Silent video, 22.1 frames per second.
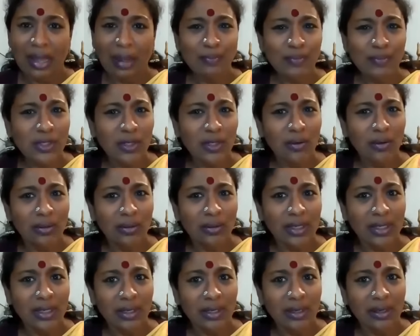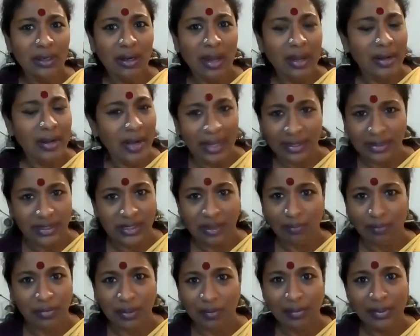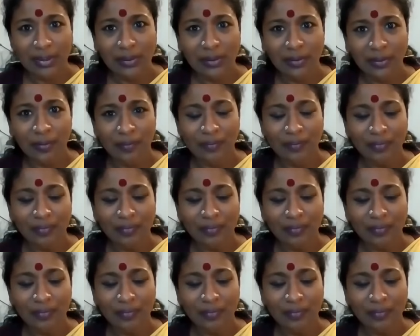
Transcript: Absolutely unacceptable.